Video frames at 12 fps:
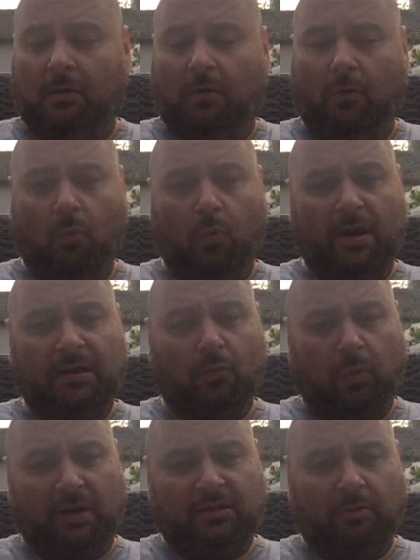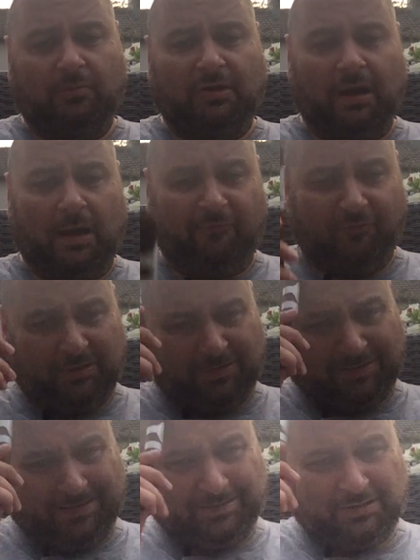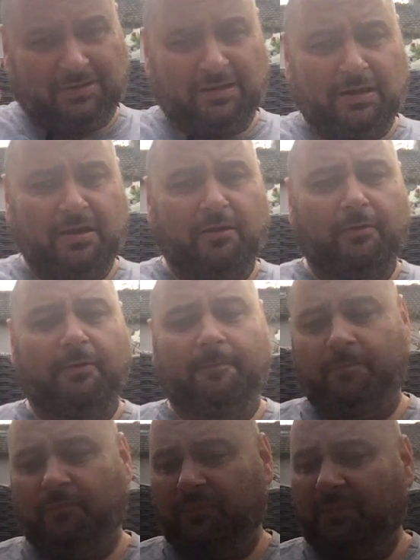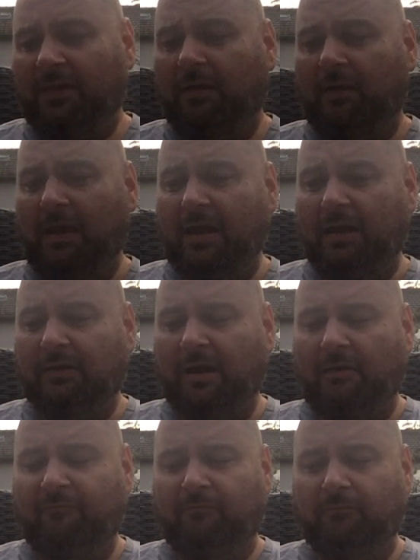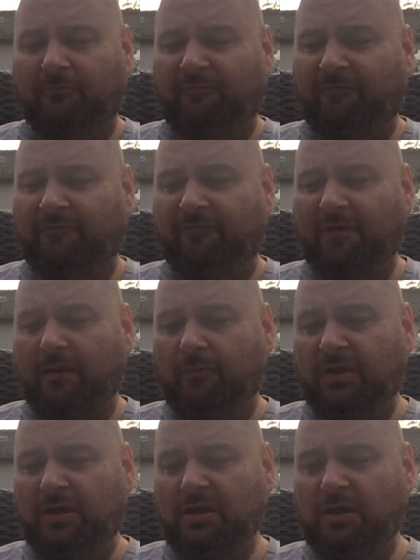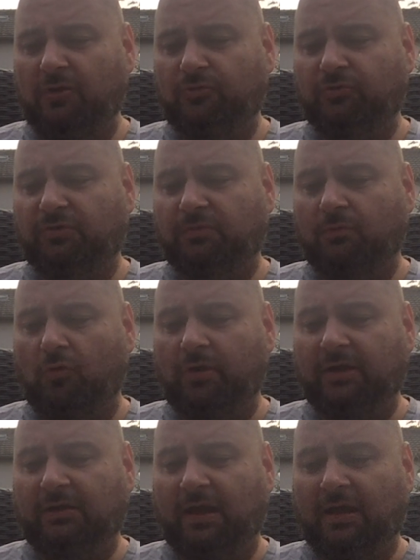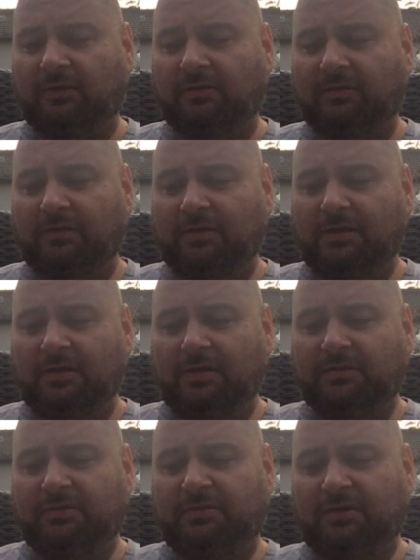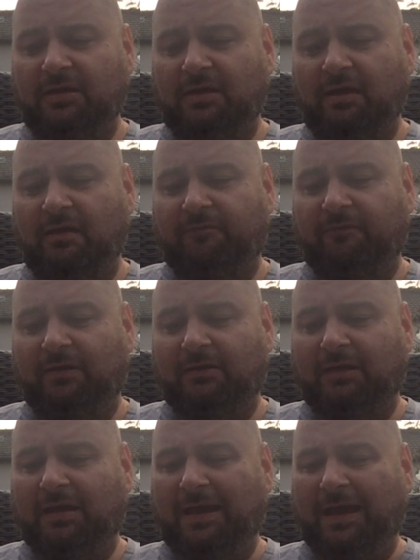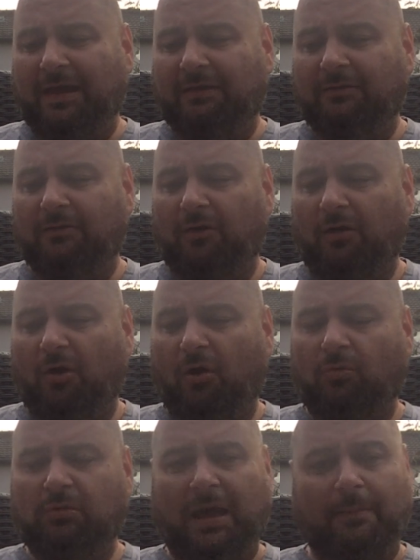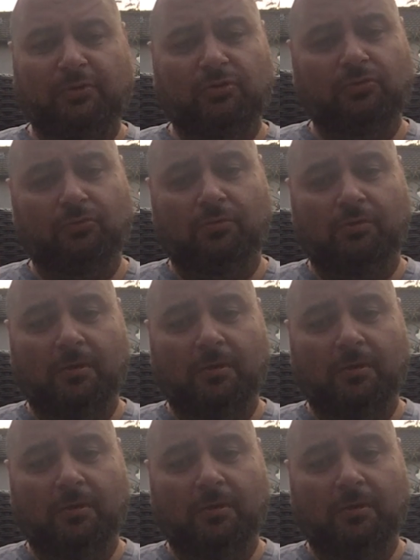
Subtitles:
Waiting quite some time for this little stick here, and I'm very eager to smoke it and see if it can hold up to